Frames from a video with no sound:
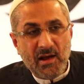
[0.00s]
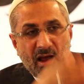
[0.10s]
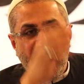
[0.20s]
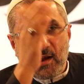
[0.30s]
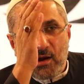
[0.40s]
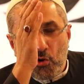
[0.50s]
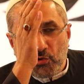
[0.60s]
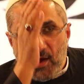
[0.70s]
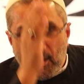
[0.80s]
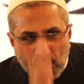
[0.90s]
And on
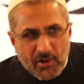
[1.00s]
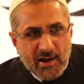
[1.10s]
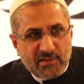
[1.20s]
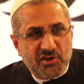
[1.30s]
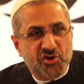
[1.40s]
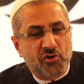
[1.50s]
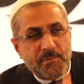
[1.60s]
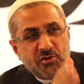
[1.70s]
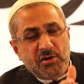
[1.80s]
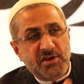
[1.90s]
the other hand, the
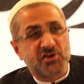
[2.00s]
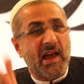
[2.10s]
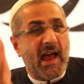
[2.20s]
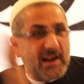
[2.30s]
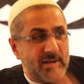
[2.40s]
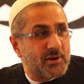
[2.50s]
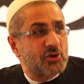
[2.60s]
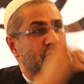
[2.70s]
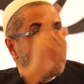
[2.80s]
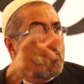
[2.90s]
scripture is adamant
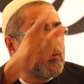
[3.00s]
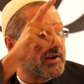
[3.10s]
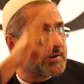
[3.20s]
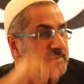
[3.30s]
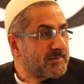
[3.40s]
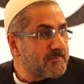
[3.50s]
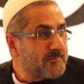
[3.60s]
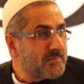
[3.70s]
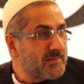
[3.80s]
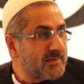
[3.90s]
to remove it.
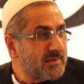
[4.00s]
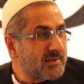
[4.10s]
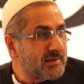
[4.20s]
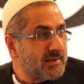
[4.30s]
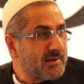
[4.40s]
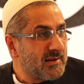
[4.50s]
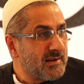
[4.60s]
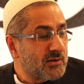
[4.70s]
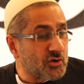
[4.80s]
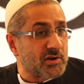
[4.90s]

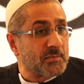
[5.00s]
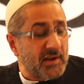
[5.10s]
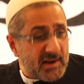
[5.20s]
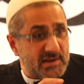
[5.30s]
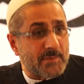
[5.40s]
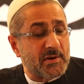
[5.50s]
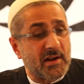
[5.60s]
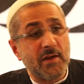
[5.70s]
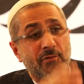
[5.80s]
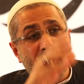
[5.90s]
So something has happened, and
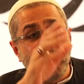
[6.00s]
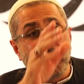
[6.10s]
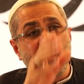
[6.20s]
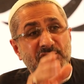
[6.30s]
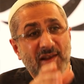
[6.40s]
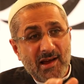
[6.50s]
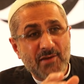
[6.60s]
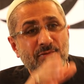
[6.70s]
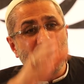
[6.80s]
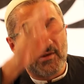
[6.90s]
if Allah gives
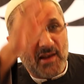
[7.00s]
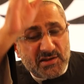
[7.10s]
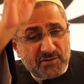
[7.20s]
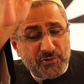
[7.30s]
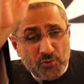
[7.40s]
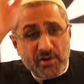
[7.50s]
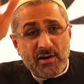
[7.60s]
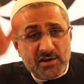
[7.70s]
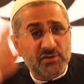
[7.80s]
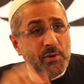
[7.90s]
life in the next few
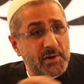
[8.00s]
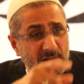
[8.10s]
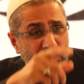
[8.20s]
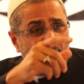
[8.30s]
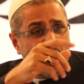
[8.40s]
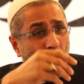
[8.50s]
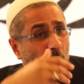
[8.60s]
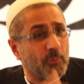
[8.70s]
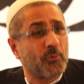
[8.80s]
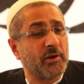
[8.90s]
years, we will
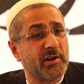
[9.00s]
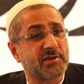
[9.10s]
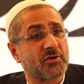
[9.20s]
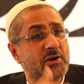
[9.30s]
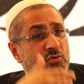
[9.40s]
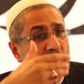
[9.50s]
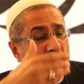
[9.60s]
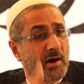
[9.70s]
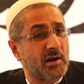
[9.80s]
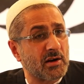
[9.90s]
hopefully try to
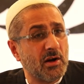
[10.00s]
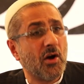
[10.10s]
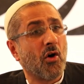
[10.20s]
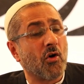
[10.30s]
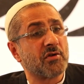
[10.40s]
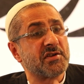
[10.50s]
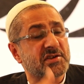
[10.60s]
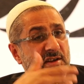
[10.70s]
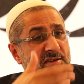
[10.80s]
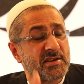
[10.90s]
embark on
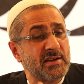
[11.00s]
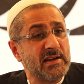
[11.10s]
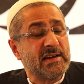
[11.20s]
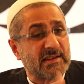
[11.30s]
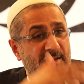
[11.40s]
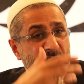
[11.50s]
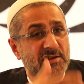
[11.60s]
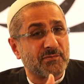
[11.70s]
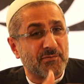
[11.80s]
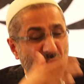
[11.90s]
discussing these
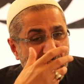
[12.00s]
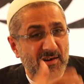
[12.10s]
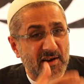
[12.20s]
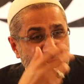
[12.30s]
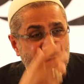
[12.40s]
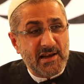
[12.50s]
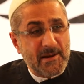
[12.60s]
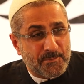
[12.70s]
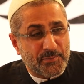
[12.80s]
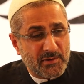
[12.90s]
very
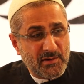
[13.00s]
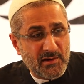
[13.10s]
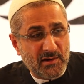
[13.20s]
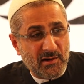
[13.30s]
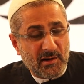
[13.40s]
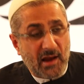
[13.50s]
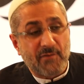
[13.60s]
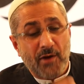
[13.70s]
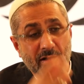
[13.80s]
deep and very